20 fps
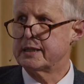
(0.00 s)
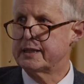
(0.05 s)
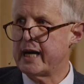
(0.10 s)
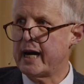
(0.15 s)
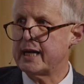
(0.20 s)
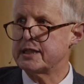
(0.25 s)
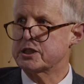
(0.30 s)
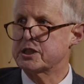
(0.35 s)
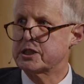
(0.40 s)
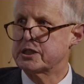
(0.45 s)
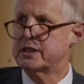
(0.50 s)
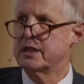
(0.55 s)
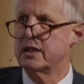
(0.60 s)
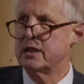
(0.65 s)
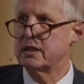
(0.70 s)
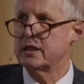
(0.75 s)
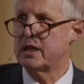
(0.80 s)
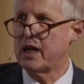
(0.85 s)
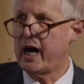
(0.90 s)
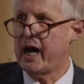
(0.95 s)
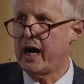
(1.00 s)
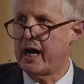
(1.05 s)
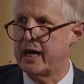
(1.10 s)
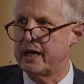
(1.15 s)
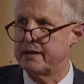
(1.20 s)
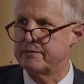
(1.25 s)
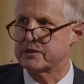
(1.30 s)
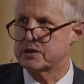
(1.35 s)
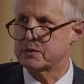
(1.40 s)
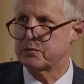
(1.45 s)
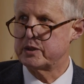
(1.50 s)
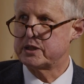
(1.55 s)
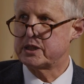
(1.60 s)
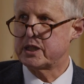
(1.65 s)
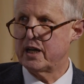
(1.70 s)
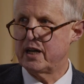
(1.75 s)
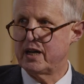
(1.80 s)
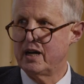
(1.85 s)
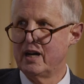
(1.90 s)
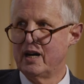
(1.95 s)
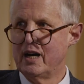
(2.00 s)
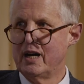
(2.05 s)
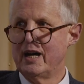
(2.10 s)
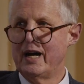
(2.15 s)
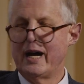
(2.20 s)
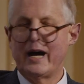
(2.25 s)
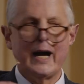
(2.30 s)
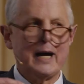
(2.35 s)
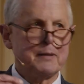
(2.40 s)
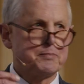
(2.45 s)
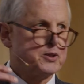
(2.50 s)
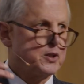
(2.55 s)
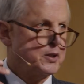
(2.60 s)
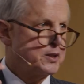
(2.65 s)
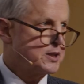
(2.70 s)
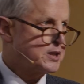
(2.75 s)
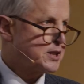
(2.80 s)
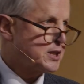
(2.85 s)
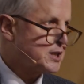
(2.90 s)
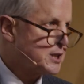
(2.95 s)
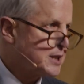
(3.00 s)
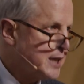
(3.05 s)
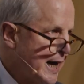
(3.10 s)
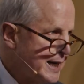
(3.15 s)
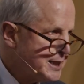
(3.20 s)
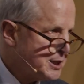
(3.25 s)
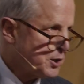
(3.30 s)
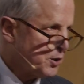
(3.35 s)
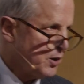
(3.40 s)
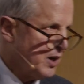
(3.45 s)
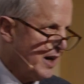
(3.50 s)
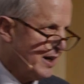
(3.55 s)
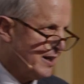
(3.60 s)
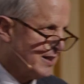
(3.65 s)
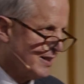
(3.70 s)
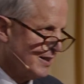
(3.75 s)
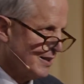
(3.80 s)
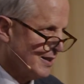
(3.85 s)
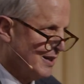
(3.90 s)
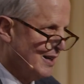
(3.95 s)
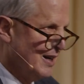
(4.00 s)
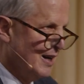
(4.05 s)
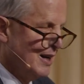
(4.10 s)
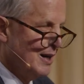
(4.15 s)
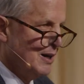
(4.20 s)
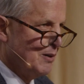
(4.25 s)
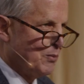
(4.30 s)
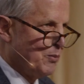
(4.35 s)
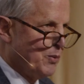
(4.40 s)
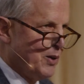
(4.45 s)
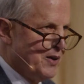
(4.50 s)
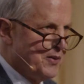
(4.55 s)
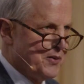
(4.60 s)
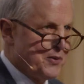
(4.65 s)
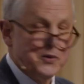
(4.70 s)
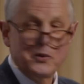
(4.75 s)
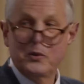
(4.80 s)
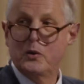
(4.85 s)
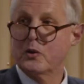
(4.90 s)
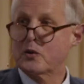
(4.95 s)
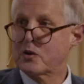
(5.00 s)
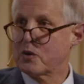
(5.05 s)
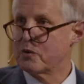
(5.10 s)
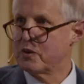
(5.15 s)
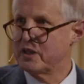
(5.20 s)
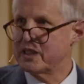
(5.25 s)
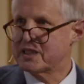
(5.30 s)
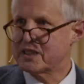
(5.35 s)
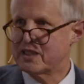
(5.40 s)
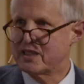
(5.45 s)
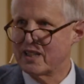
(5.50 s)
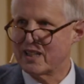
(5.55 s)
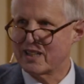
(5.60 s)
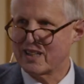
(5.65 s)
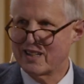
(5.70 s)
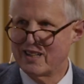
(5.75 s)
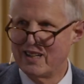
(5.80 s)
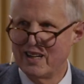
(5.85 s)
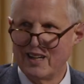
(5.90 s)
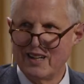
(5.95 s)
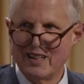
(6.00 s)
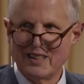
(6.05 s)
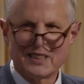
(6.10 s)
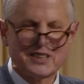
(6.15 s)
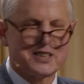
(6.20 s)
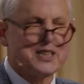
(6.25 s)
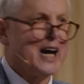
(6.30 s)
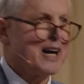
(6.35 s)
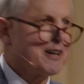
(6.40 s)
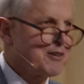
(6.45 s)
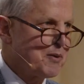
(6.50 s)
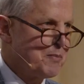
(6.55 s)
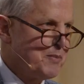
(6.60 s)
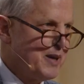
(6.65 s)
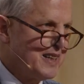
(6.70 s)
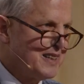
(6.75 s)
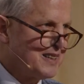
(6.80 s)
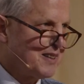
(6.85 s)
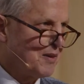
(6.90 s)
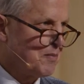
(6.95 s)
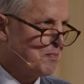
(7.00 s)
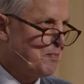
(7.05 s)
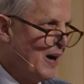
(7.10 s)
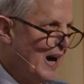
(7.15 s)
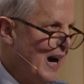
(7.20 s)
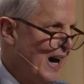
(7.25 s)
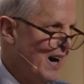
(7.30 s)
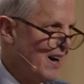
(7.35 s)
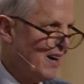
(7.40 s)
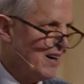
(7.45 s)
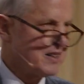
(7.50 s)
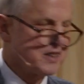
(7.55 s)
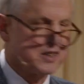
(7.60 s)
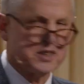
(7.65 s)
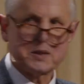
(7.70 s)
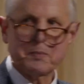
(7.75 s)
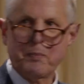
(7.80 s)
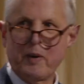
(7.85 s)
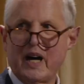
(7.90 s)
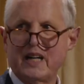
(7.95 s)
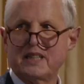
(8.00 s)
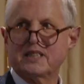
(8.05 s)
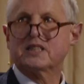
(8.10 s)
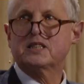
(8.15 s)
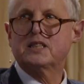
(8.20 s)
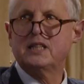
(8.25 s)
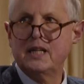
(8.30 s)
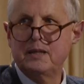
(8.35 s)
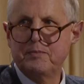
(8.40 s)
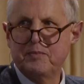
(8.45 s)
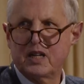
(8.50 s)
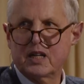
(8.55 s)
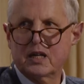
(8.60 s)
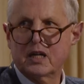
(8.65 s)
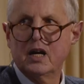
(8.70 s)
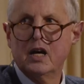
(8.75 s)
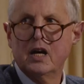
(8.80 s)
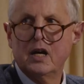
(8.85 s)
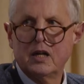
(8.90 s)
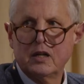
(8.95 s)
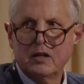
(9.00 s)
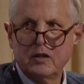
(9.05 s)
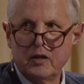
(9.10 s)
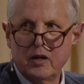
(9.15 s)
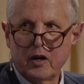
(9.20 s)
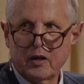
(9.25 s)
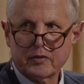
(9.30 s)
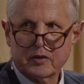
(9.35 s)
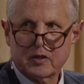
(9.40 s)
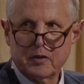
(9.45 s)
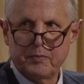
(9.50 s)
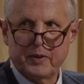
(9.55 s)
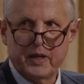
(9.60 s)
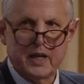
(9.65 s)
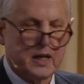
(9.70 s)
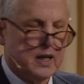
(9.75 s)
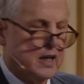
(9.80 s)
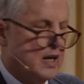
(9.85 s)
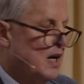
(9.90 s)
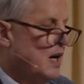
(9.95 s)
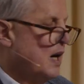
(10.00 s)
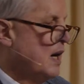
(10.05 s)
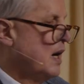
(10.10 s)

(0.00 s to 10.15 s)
Dutch still lives, which are absolutely saturated with Eucharistic sacramental power, despite seeming not to be.